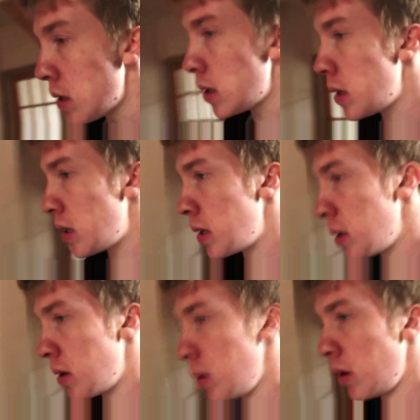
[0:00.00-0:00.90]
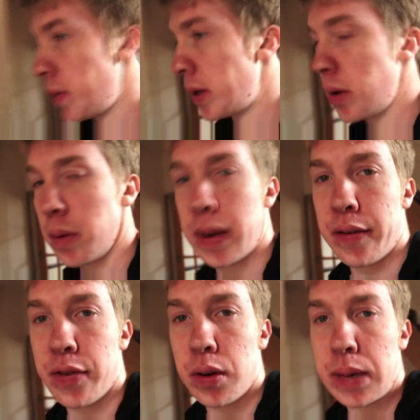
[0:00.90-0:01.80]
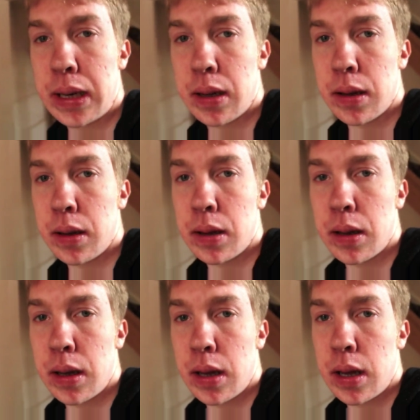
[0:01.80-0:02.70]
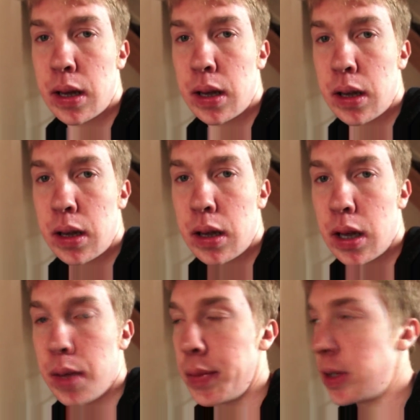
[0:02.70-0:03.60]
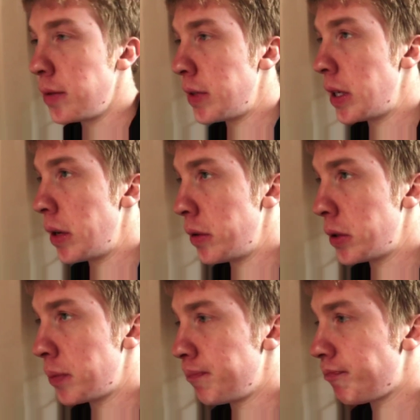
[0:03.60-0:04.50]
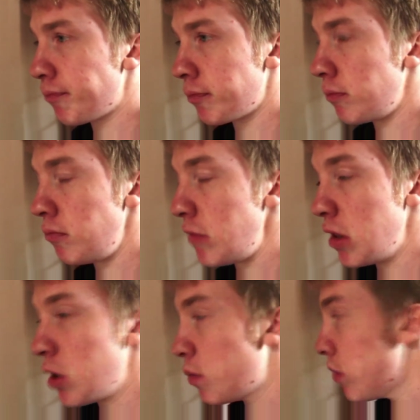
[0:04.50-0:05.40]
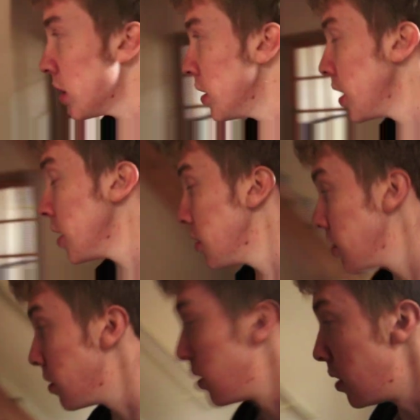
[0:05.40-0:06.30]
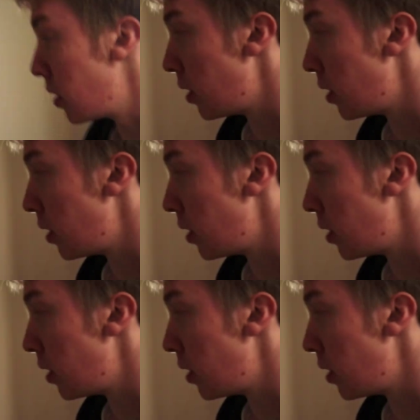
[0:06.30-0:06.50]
Uh, I've been doing a bit of filming. Uh, music videos, just presentations.